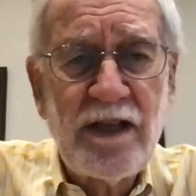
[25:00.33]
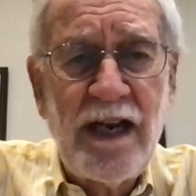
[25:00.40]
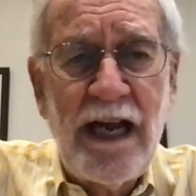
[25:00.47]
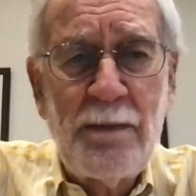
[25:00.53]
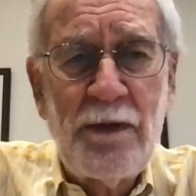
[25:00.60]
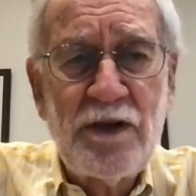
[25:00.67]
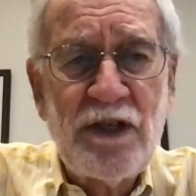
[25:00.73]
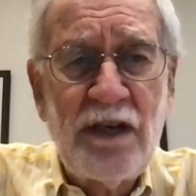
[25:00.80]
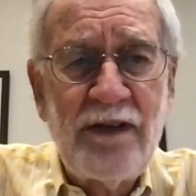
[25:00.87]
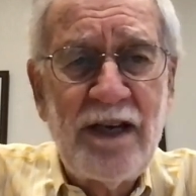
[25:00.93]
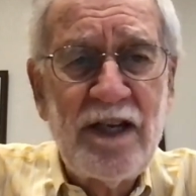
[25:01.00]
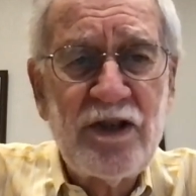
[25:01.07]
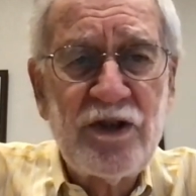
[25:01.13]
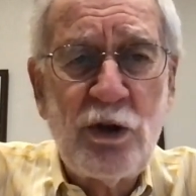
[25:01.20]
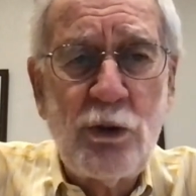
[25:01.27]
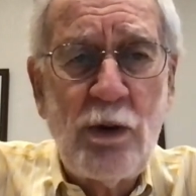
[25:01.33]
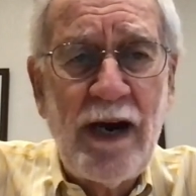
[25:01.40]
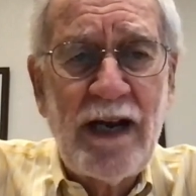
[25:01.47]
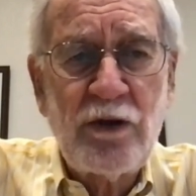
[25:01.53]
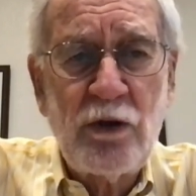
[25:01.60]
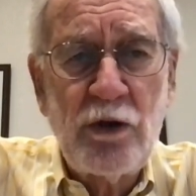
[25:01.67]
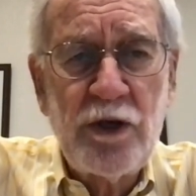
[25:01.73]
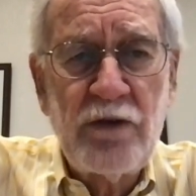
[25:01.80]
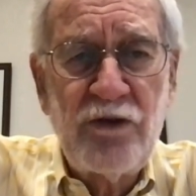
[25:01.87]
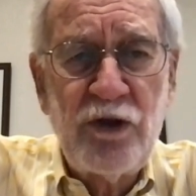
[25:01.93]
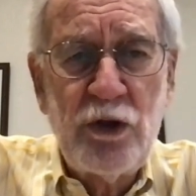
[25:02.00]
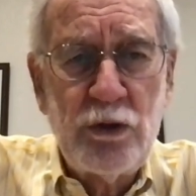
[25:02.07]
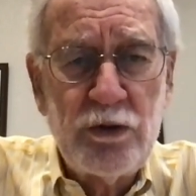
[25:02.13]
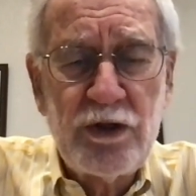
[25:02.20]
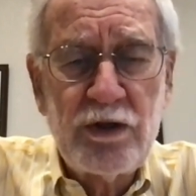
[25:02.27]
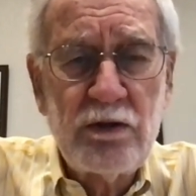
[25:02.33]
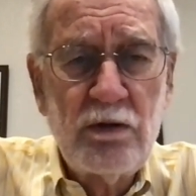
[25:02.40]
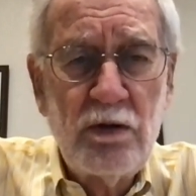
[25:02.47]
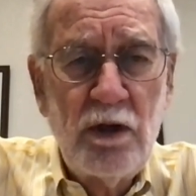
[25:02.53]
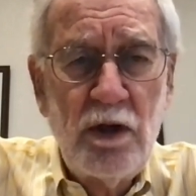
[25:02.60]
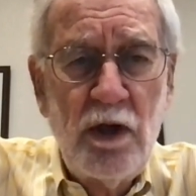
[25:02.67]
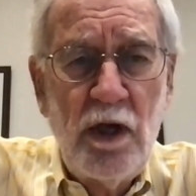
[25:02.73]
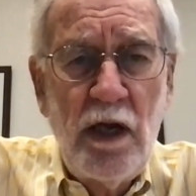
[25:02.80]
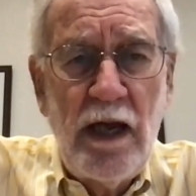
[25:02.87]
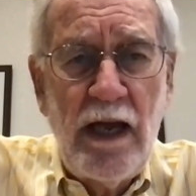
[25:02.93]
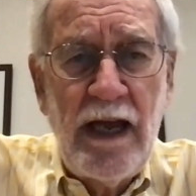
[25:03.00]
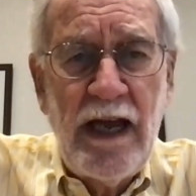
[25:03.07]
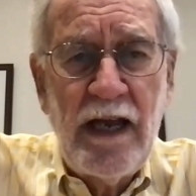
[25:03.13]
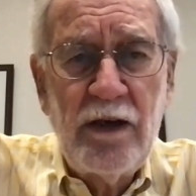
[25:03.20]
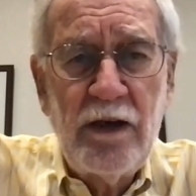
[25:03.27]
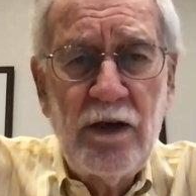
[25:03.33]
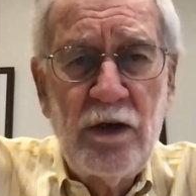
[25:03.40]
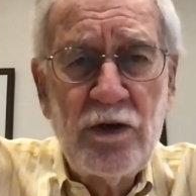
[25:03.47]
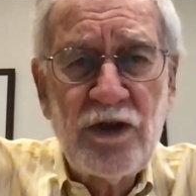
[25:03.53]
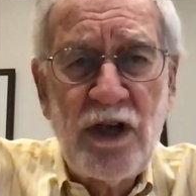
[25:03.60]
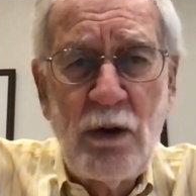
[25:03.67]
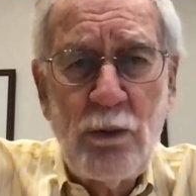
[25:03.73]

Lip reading: and how much of it is direct or diffuse. And you saw